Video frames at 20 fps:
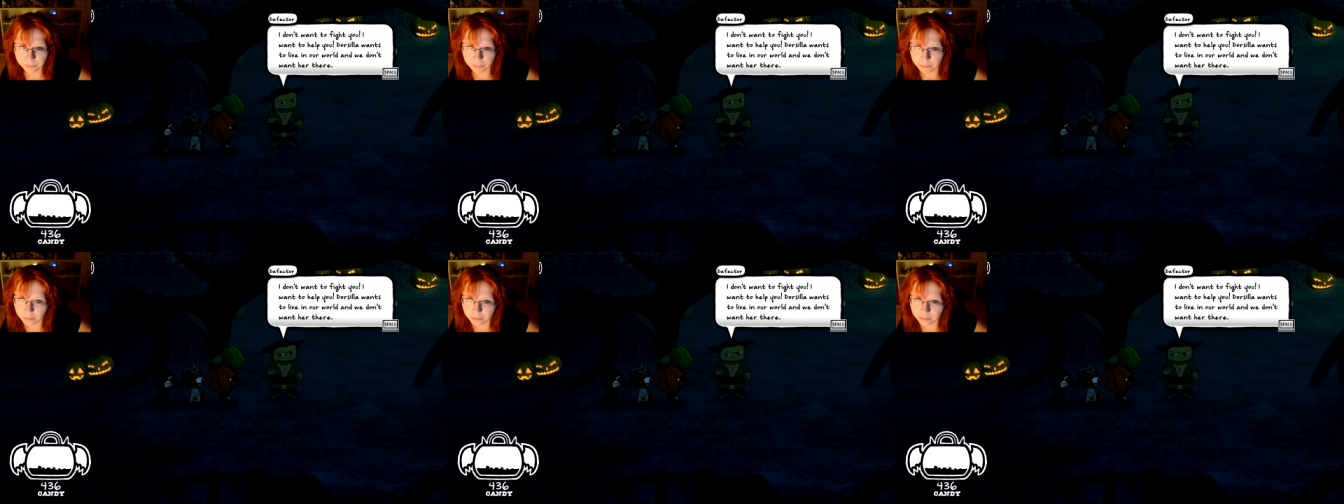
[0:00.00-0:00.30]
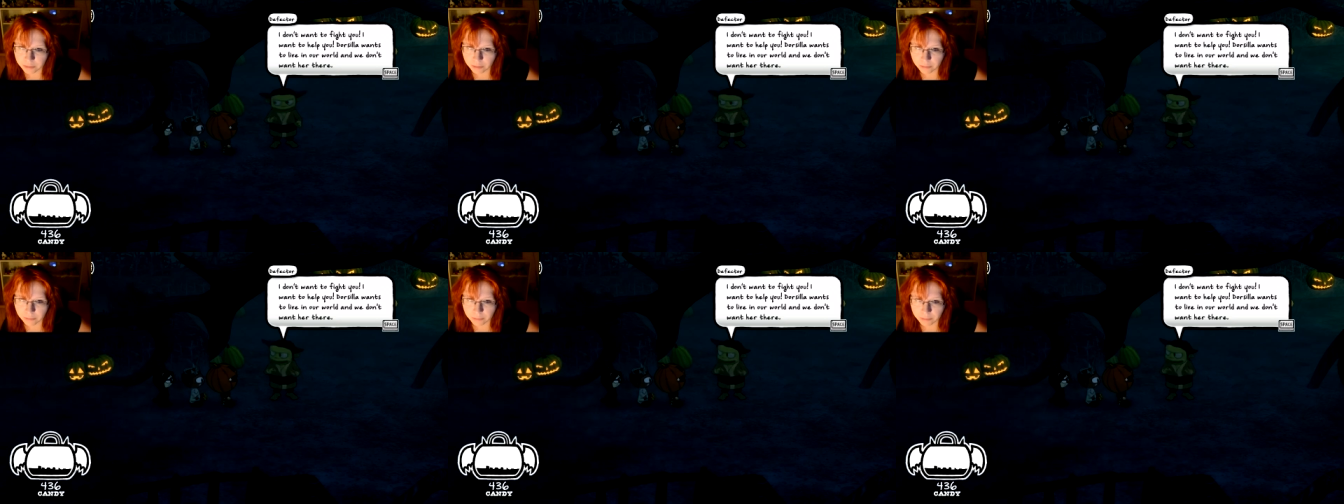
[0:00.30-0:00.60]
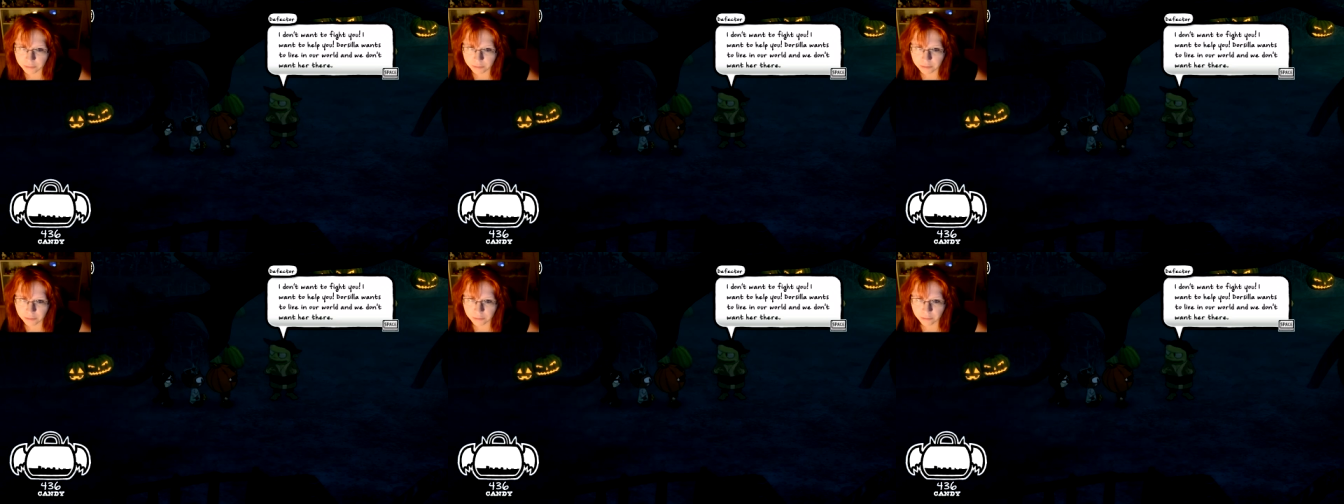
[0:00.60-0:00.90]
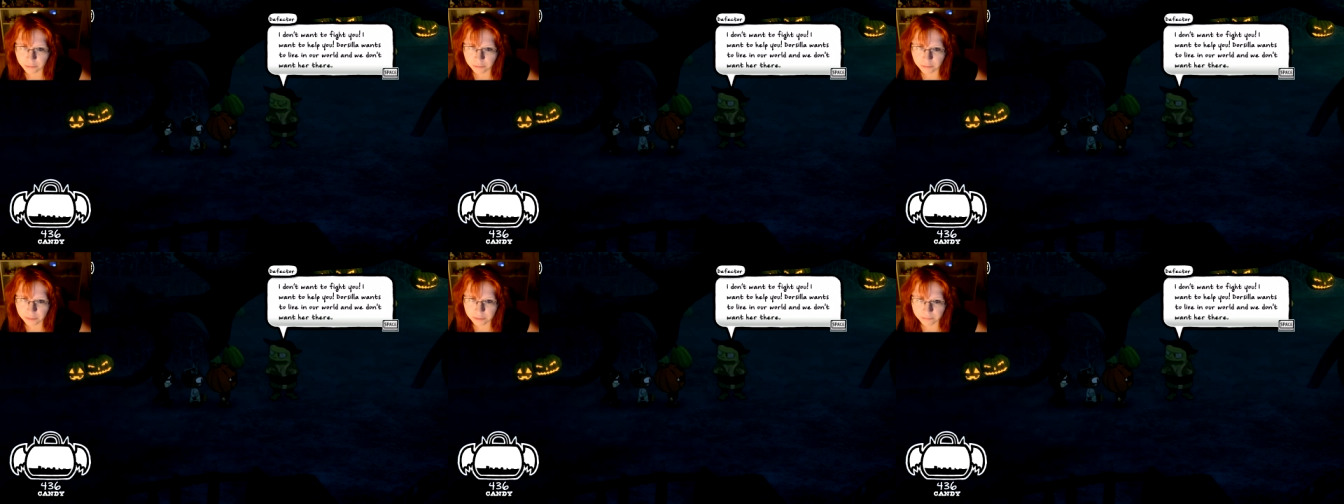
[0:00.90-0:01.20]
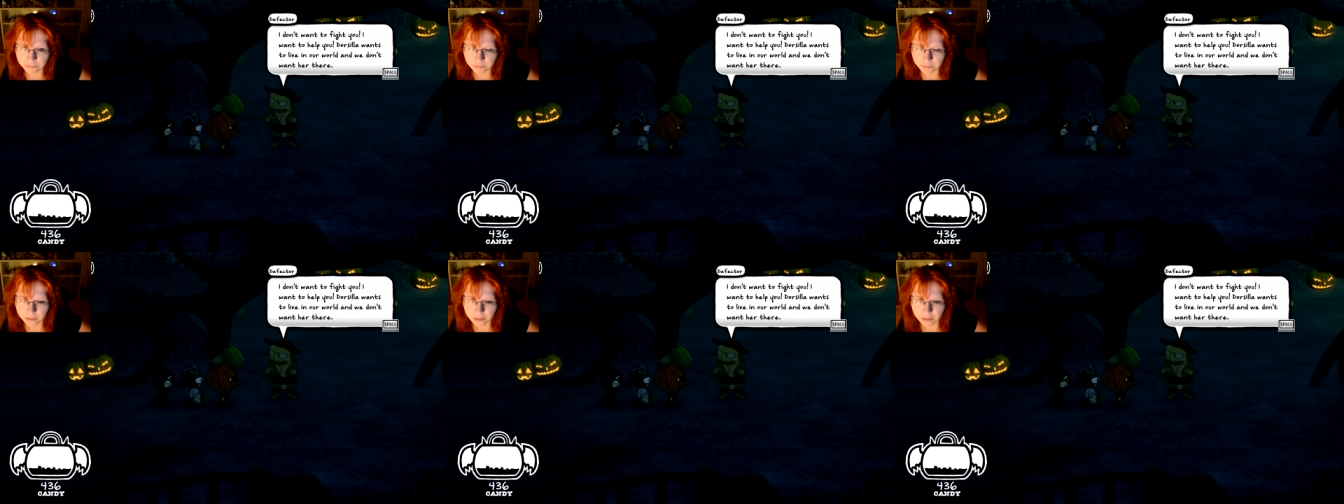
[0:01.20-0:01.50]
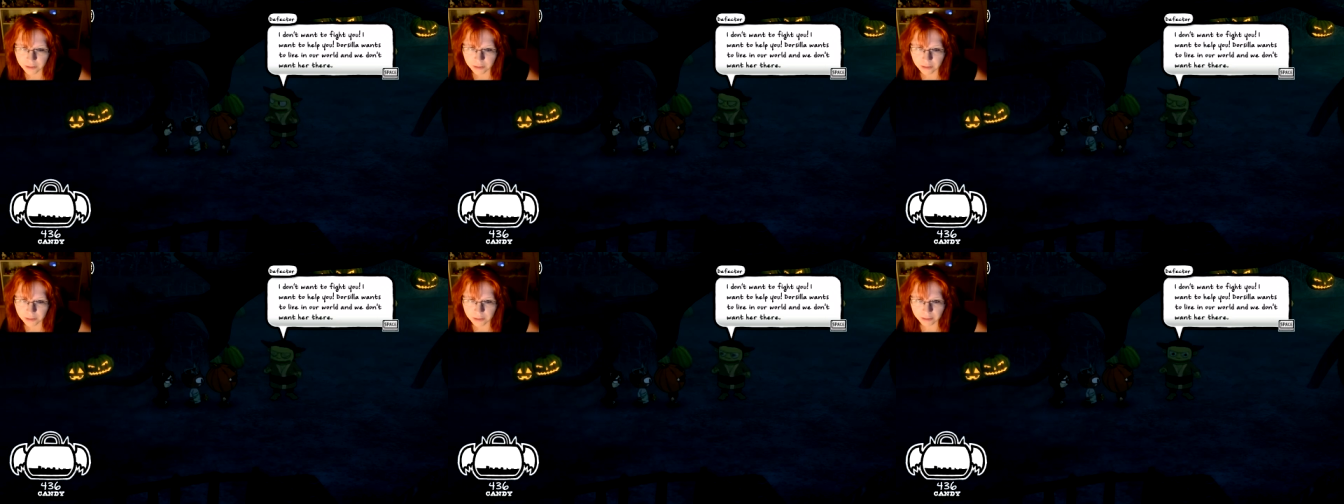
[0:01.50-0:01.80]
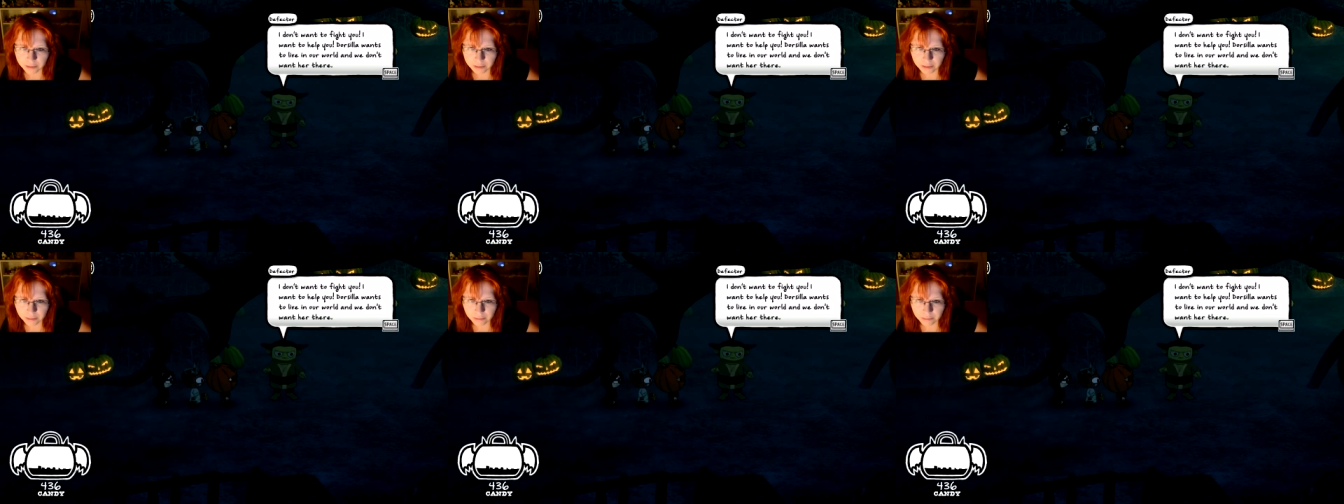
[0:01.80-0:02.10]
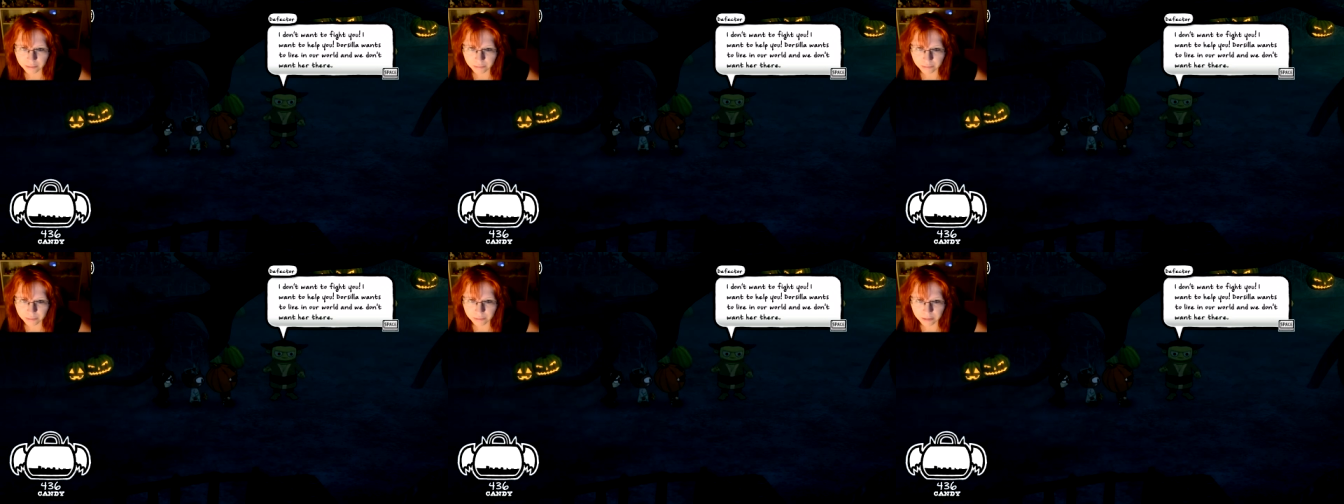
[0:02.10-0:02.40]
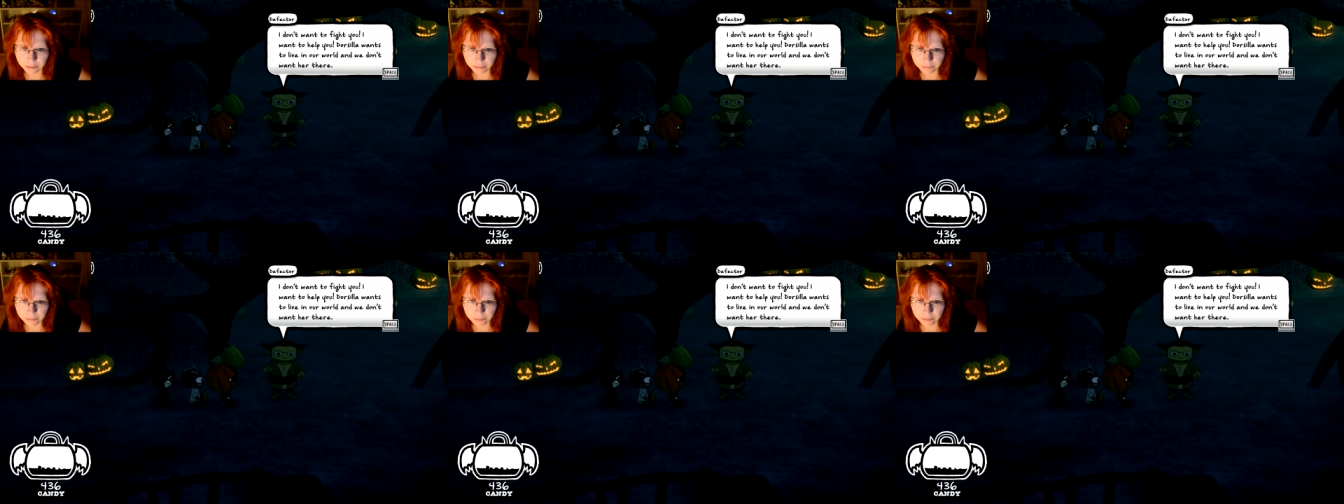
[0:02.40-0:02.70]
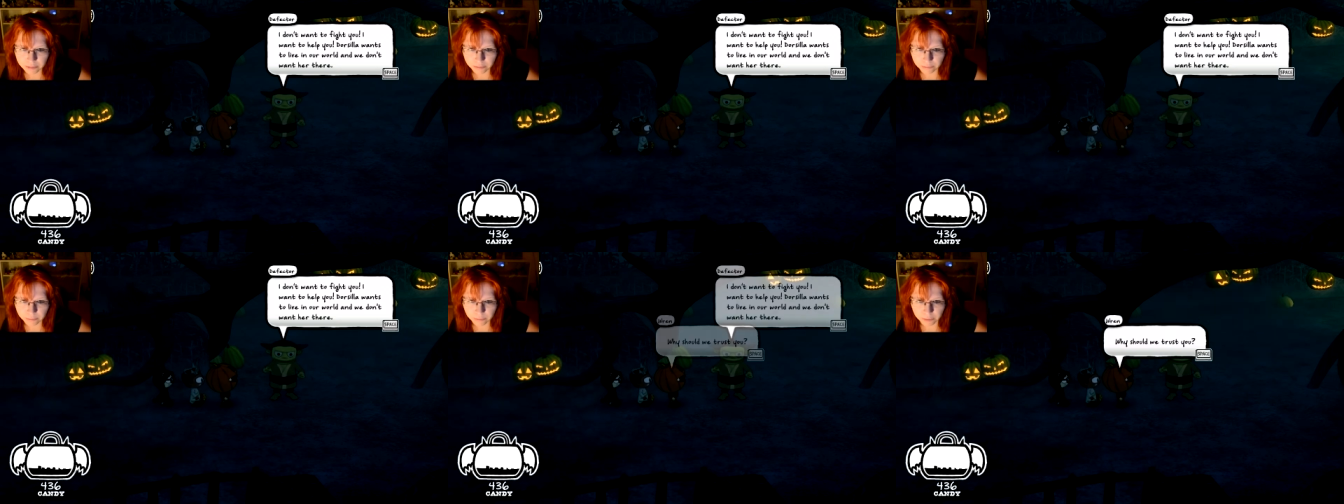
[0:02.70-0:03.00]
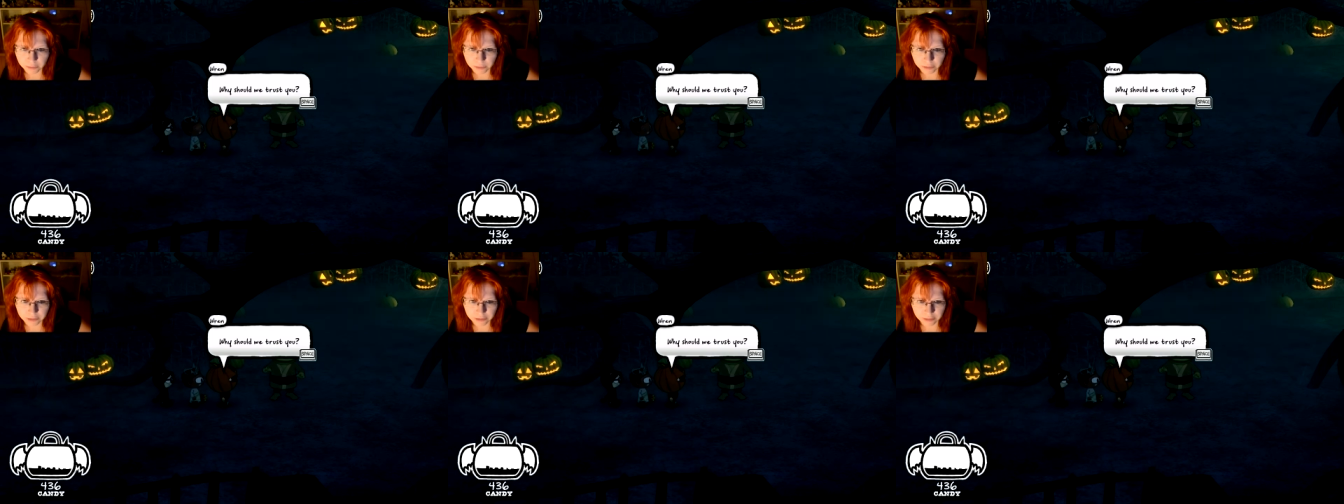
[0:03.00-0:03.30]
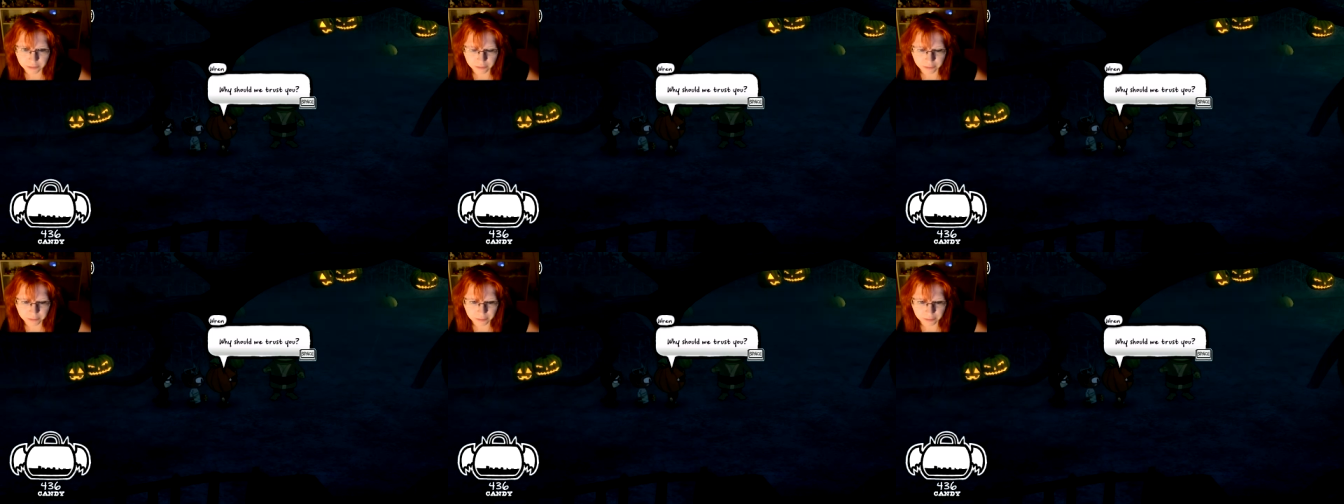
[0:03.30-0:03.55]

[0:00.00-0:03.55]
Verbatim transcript: Dortera wants to live in our world and we don't want to hear her